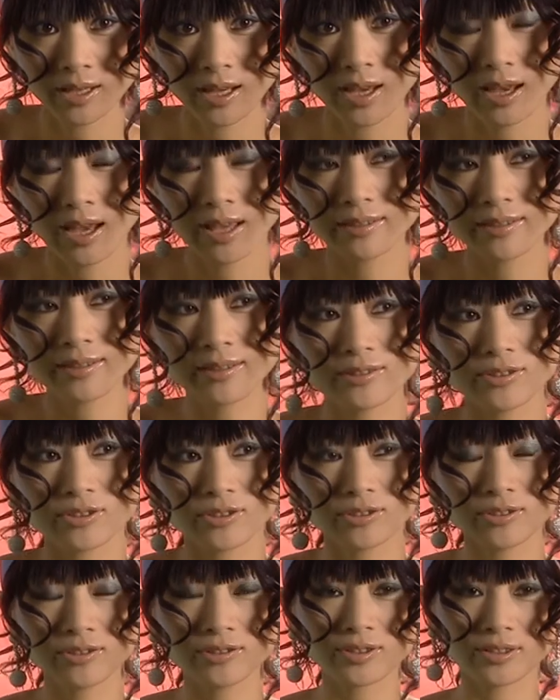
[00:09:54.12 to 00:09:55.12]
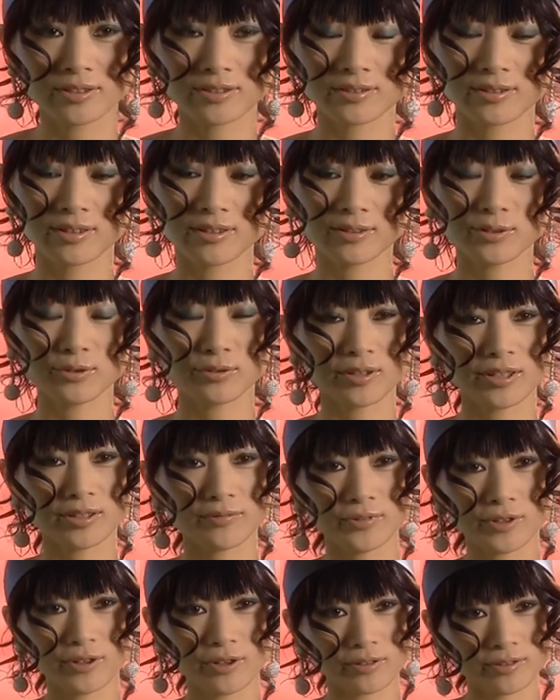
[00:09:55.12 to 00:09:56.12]
I think she's just there to
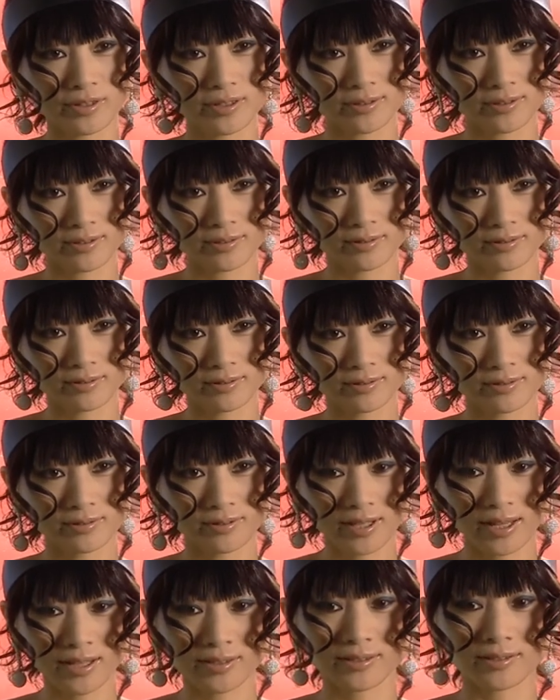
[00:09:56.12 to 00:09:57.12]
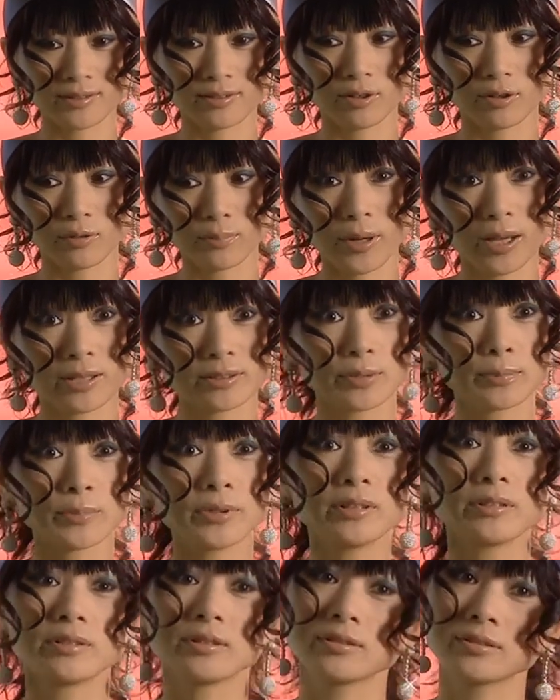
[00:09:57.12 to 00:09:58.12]
give you all this test or
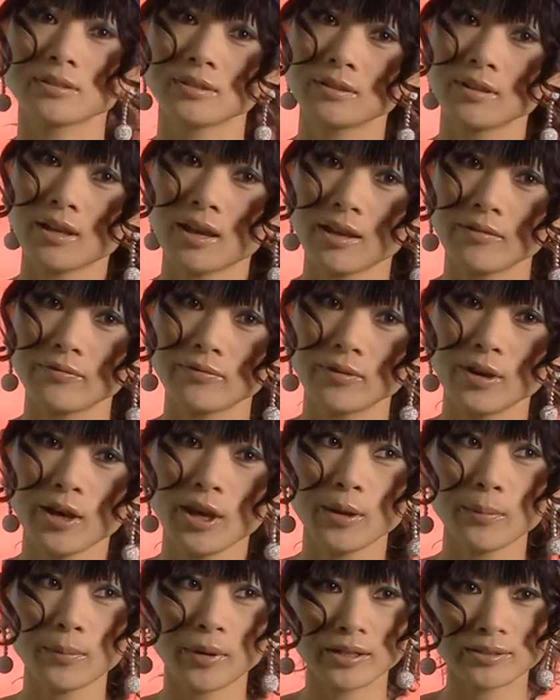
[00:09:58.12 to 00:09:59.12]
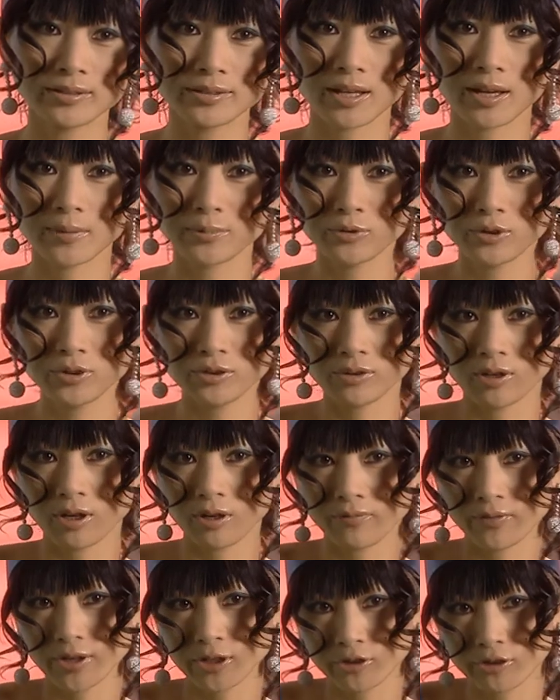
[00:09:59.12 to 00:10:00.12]
possibilities in life, but it's up to you how
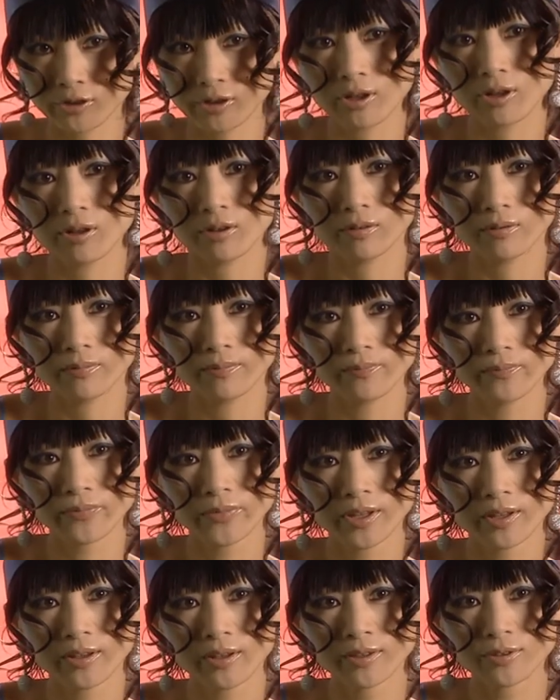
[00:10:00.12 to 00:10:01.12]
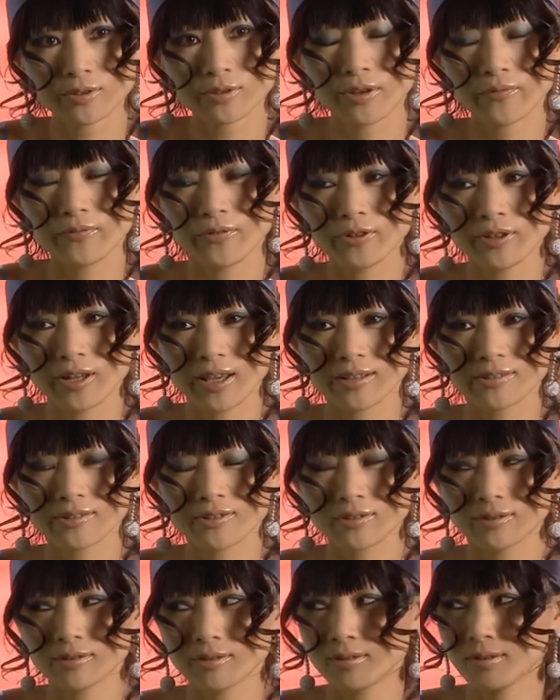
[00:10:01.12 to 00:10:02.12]
far you go. So I feel like
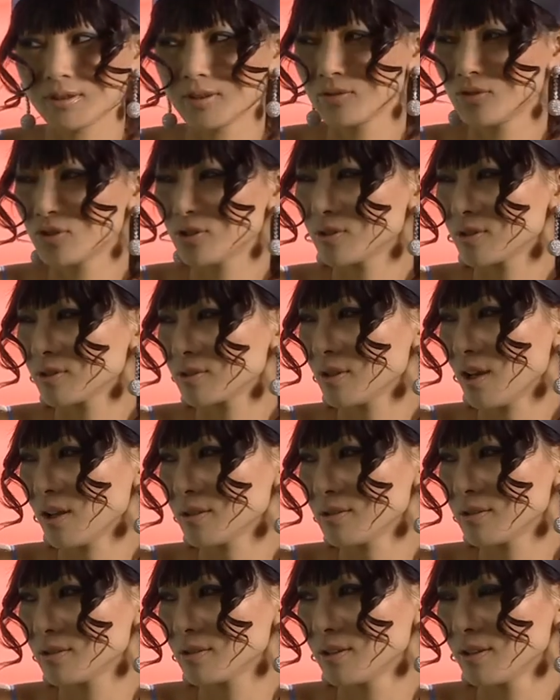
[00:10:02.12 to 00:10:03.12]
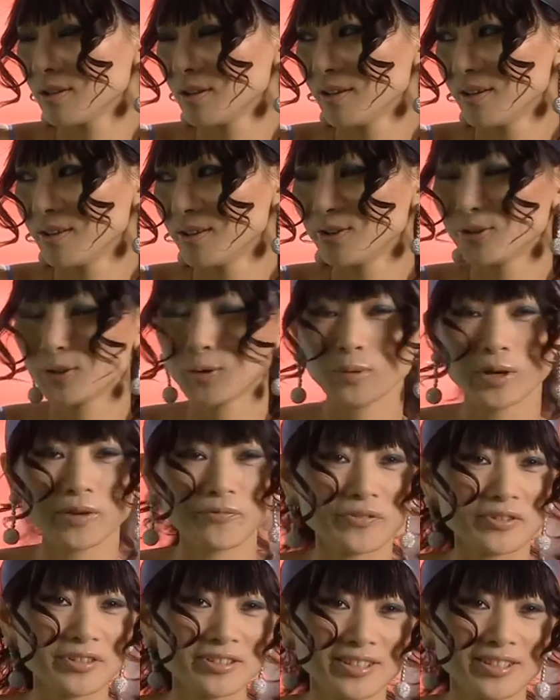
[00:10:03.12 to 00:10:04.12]
she's such, when first